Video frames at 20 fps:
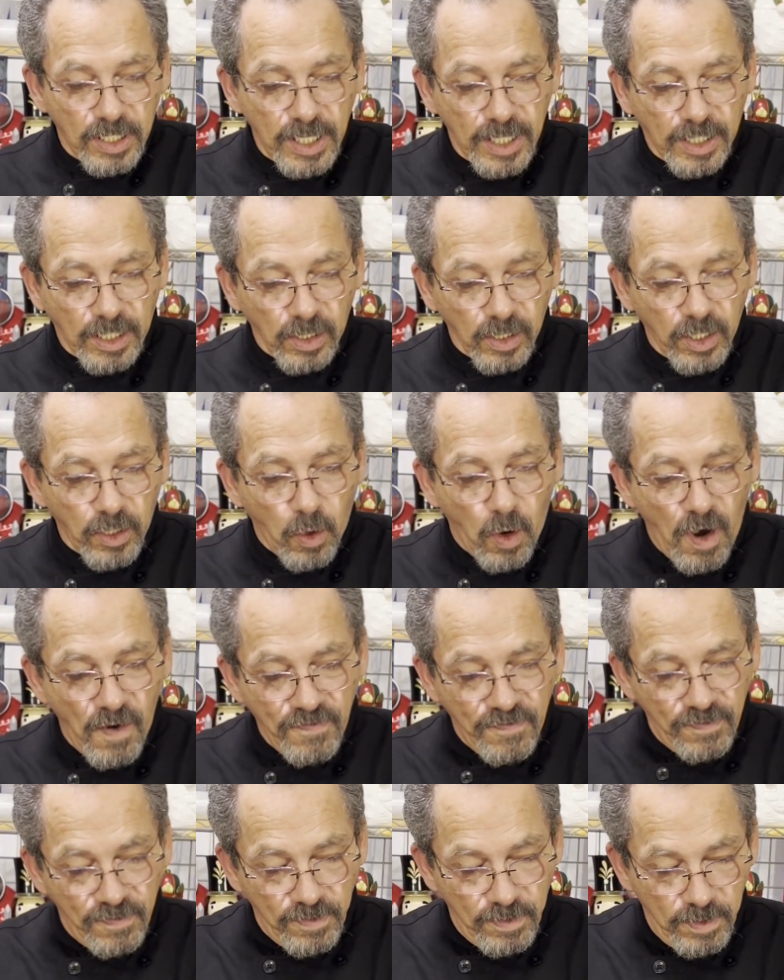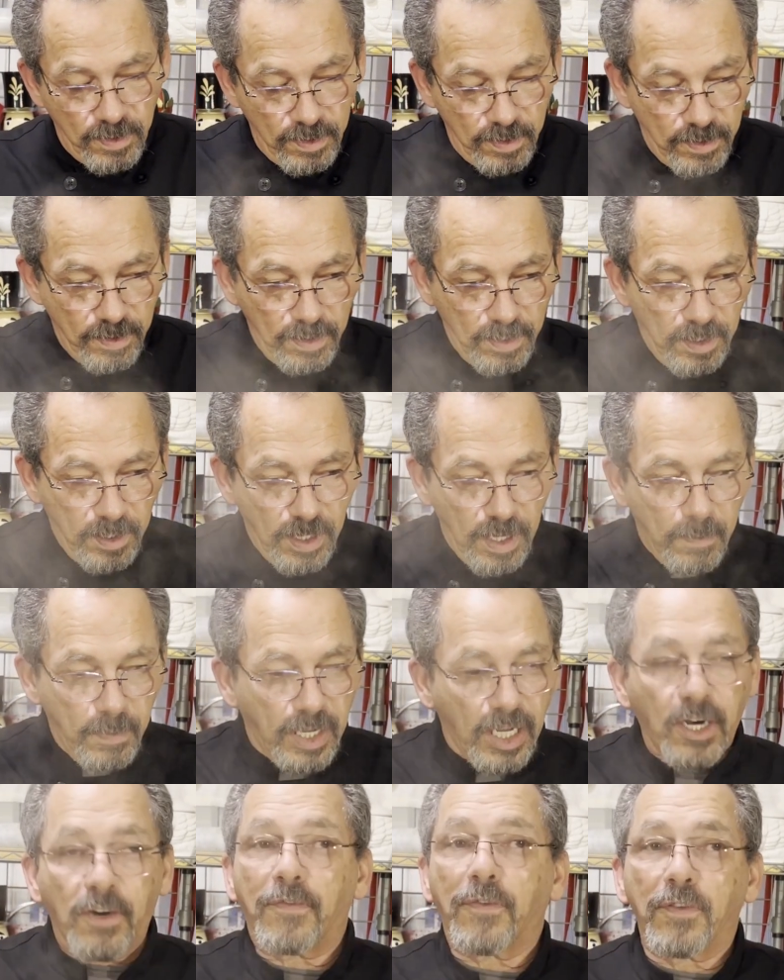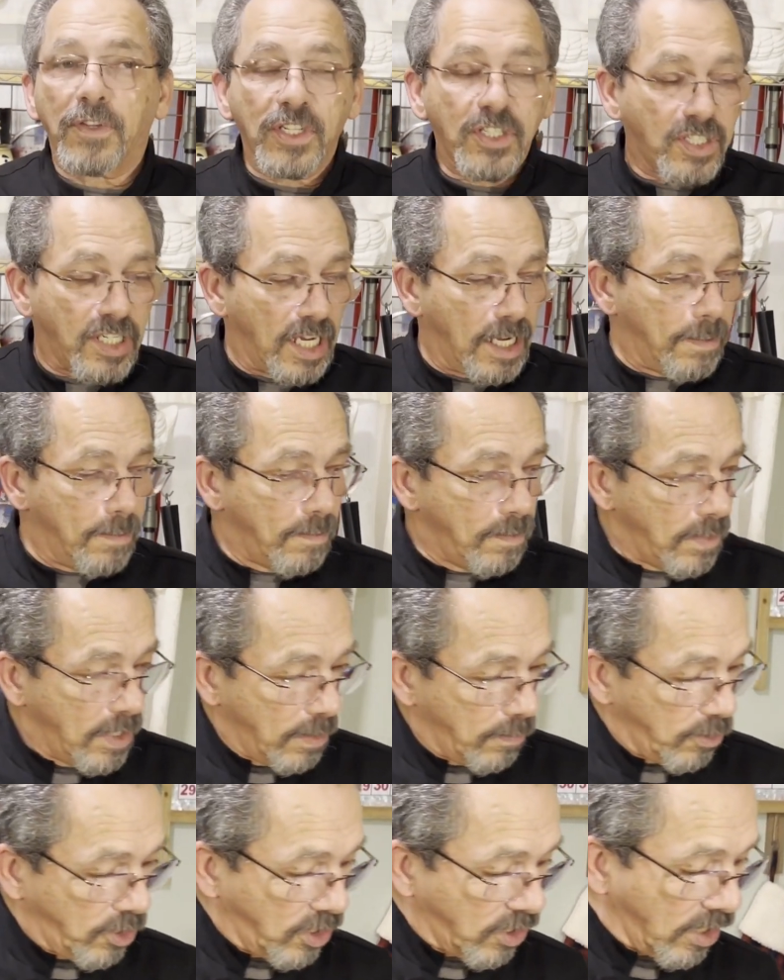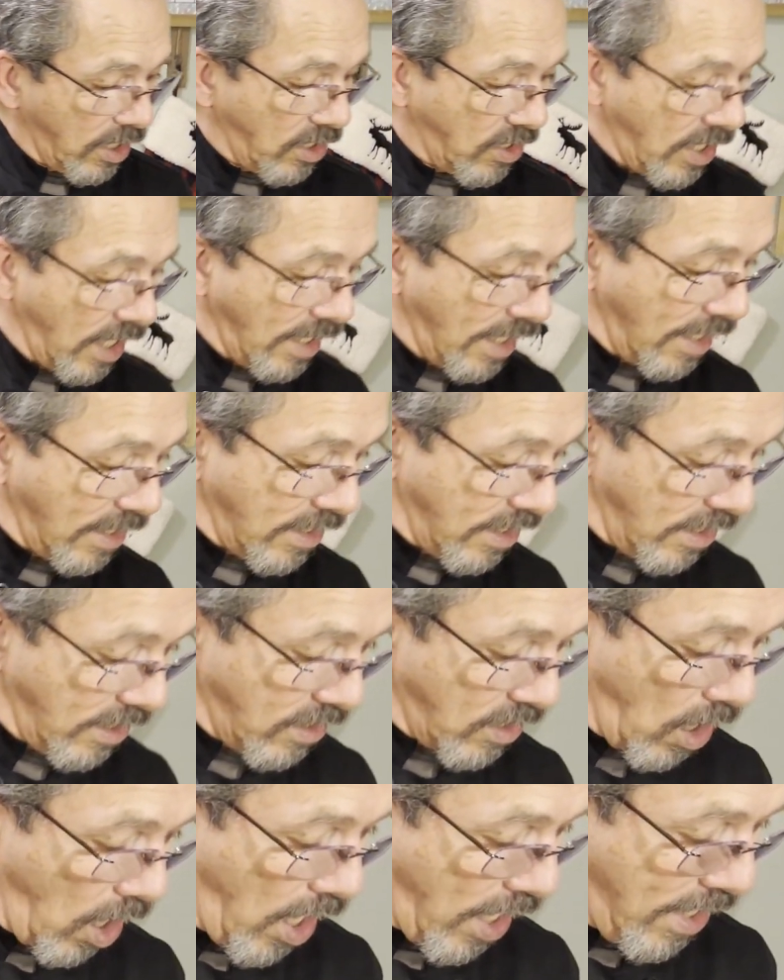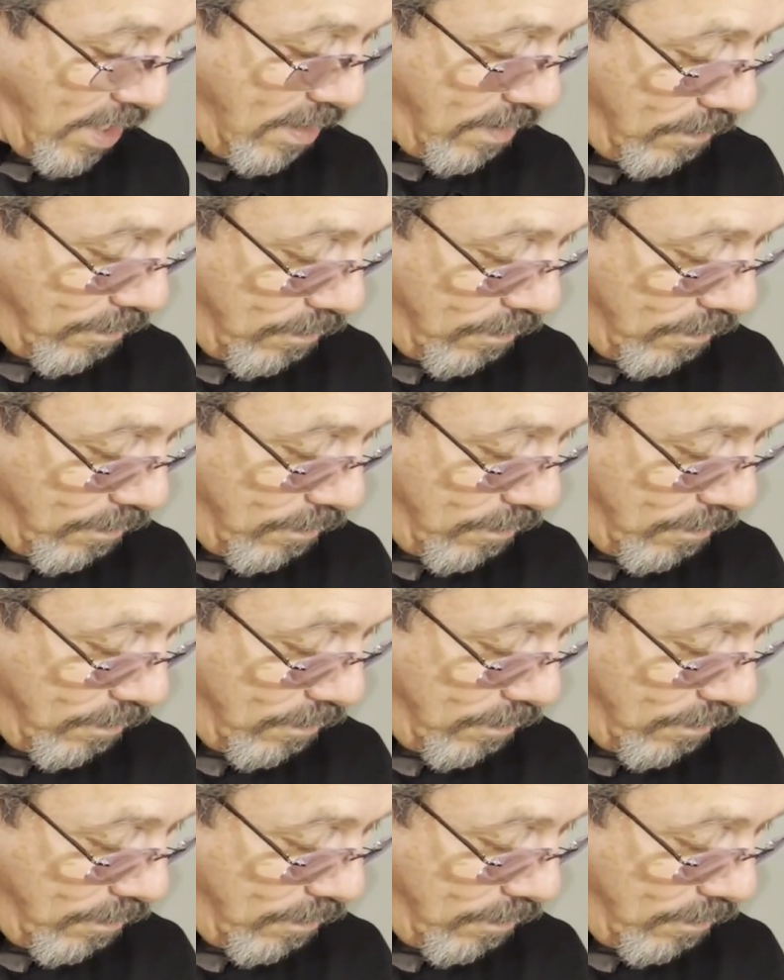to take the lid off, and be careful of the steam. We're just going to set that to the side,